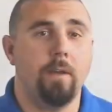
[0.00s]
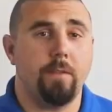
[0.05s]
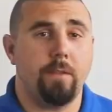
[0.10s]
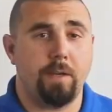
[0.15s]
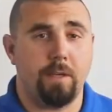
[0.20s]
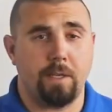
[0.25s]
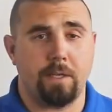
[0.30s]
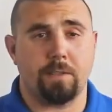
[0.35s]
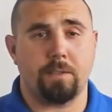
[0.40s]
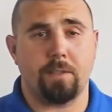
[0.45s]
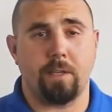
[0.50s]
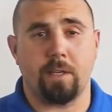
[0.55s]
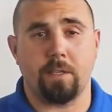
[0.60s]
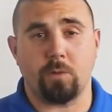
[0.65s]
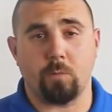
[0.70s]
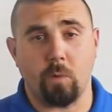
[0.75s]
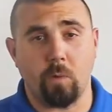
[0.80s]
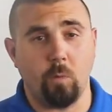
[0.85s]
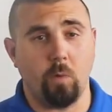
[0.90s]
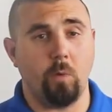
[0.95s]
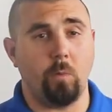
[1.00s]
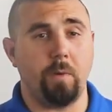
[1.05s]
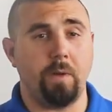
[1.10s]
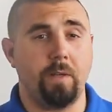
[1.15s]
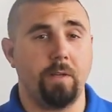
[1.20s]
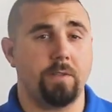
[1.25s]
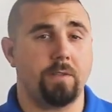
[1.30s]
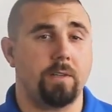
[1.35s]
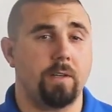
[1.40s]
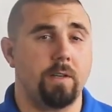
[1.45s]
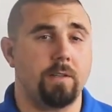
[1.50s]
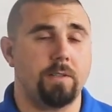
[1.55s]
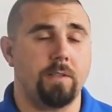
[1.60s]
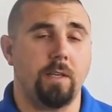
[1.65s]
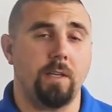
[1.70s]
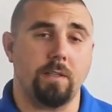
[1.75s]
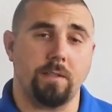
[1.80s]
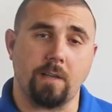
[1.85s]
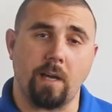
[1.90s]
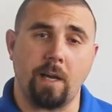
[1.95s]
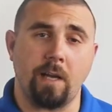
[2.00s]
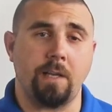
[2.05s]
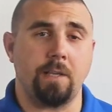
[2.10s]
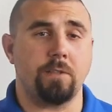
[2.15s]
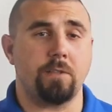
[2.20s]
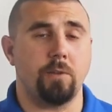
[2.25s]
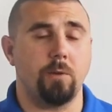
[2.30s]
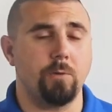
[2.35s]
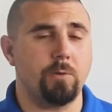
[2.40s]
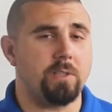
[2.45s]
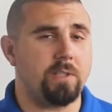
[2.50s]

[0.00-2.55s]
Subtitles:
The next test we will be discussing is ISO